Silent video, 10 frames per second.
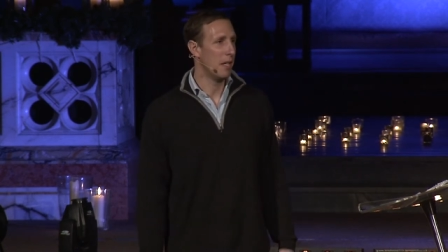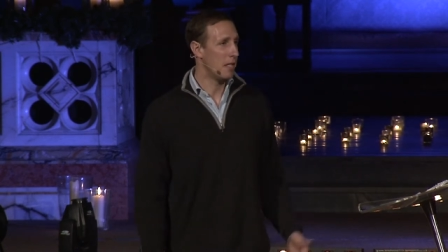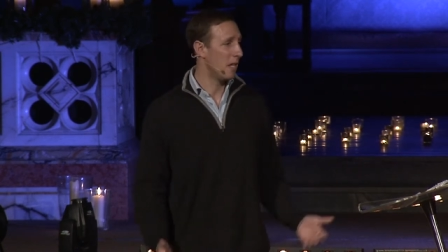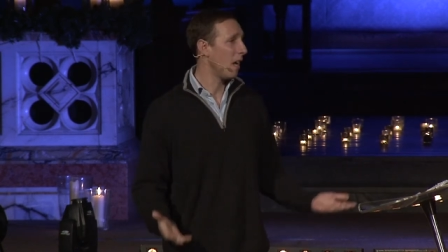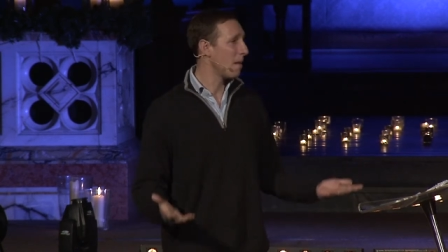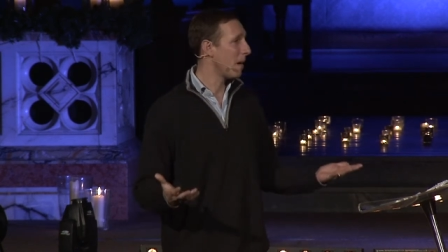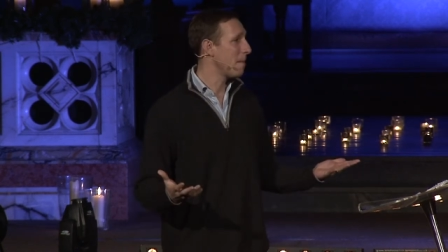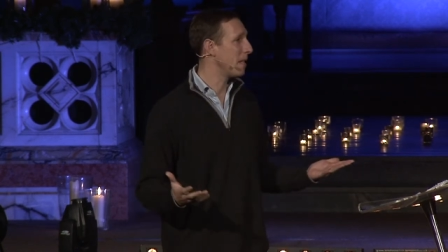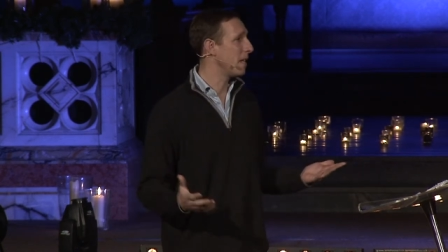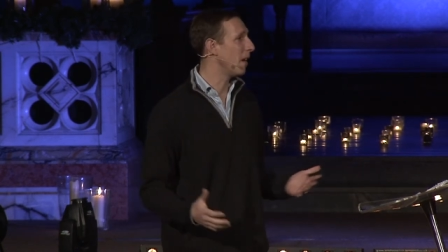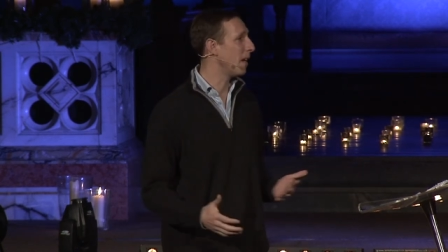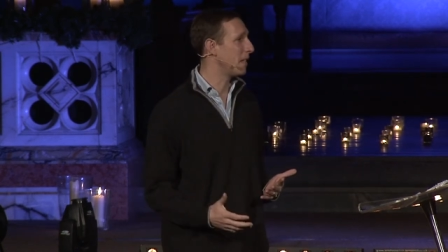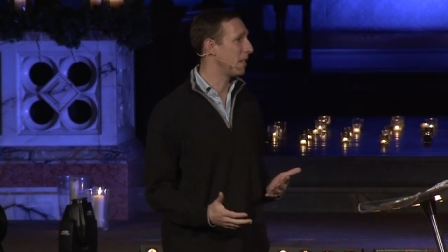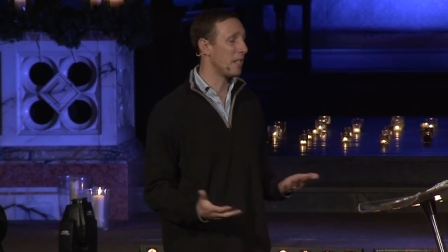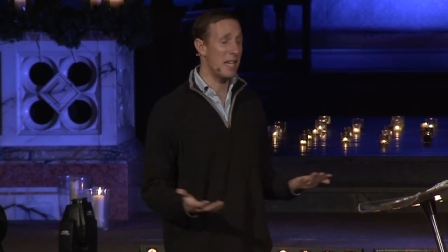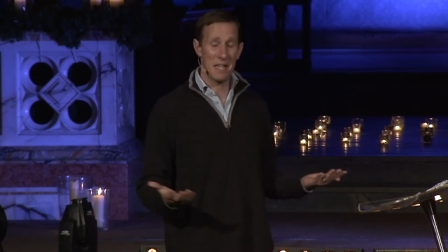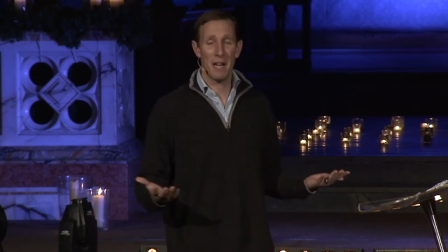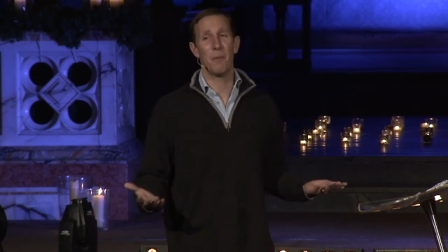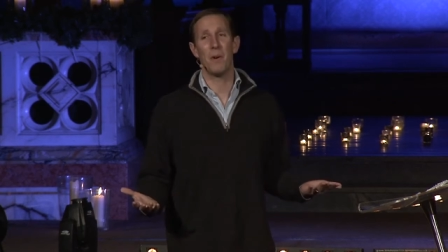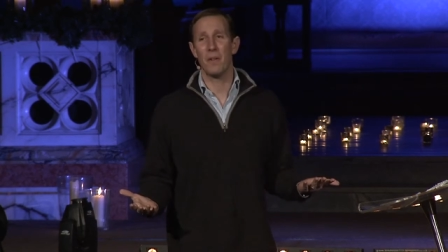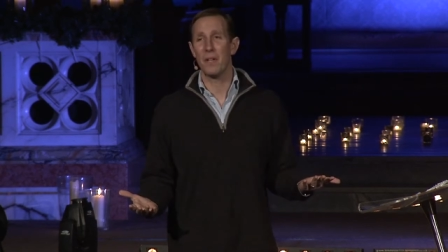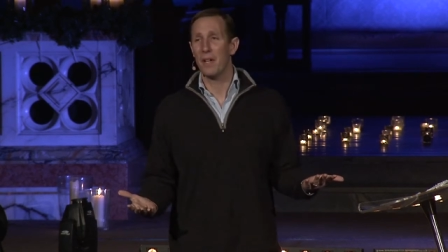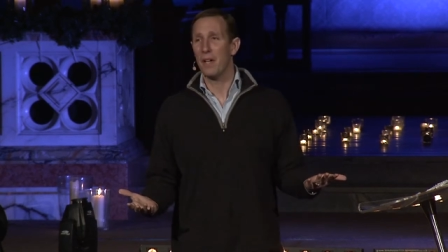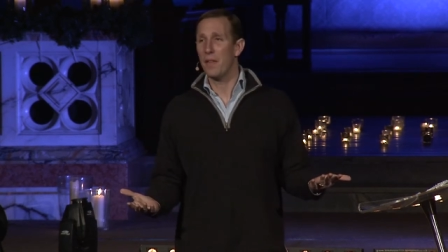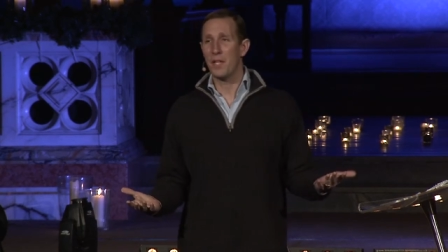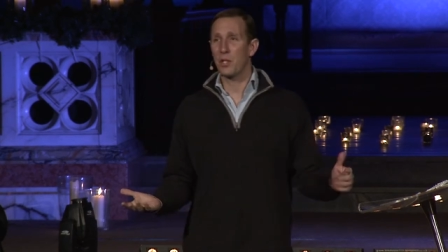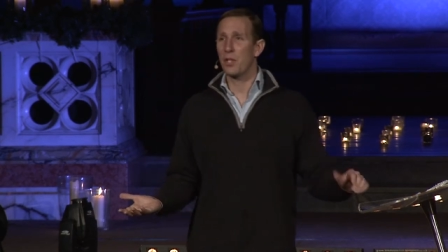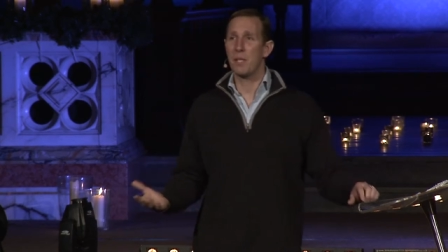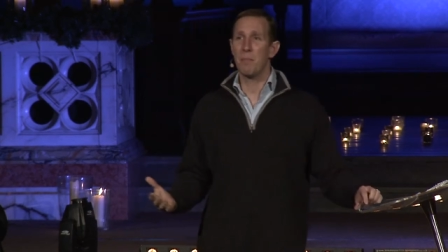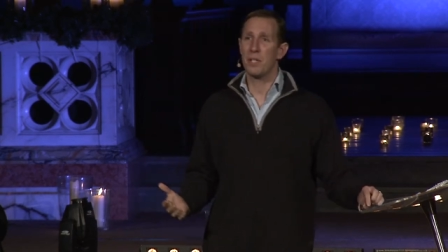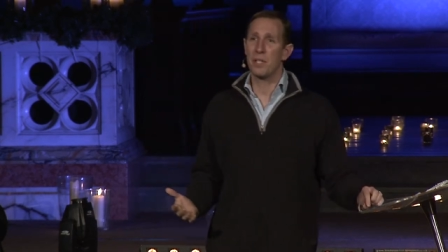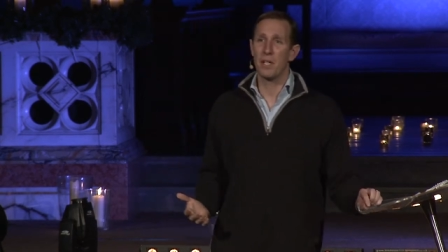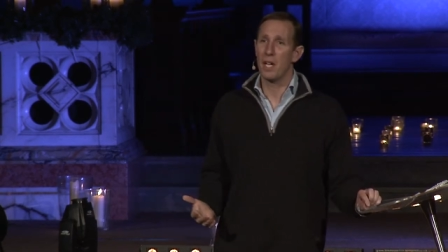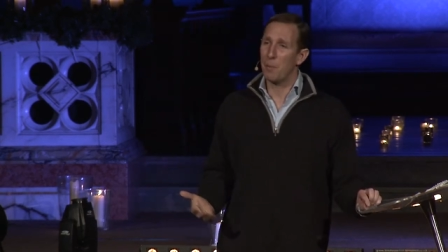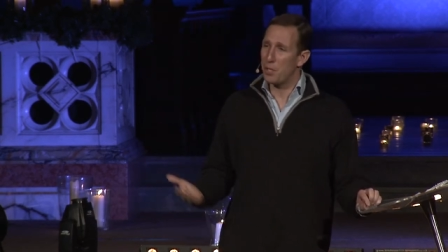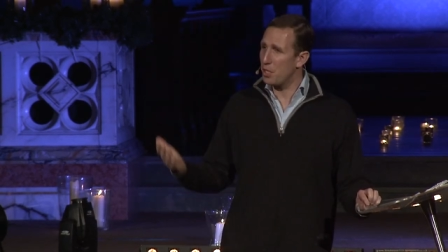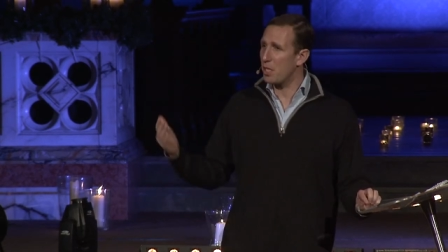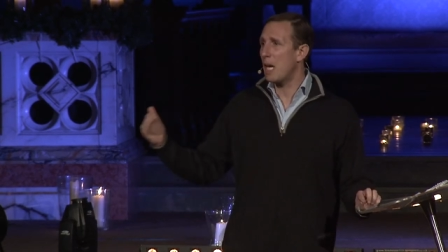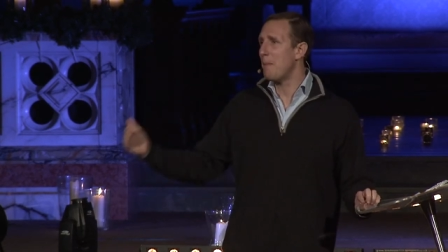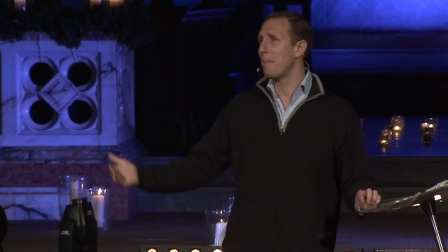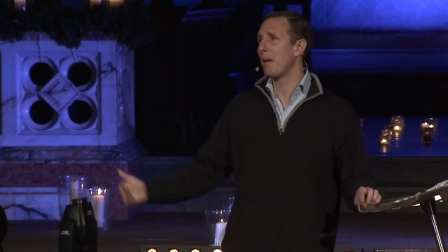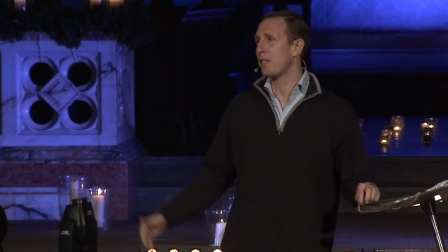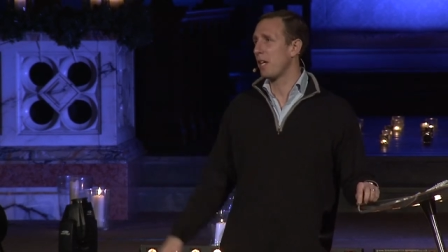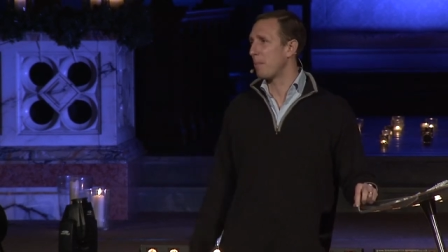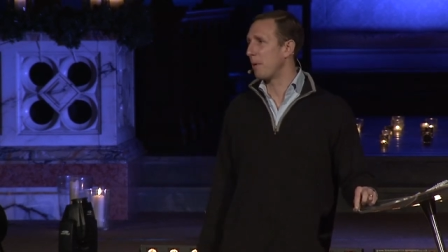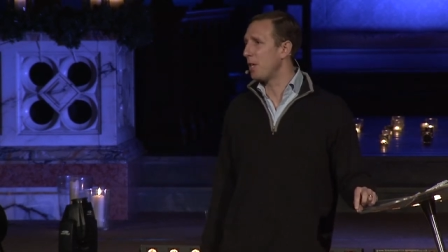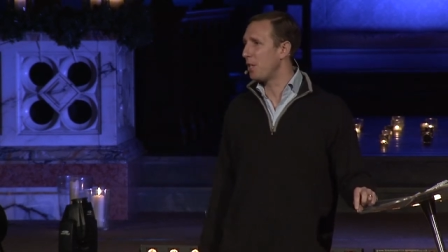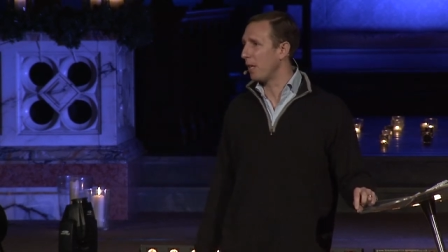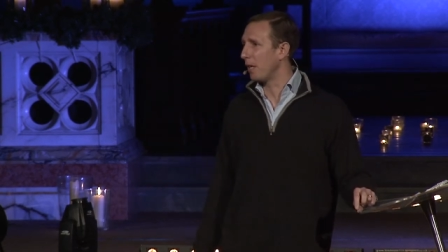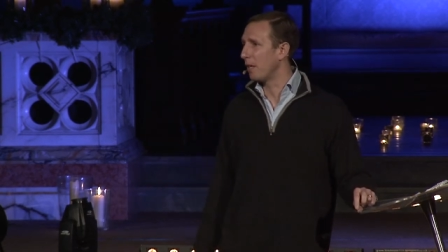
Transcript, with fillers: Tonight might be the night to say, you know what? This Christmas was just going to be about celebration.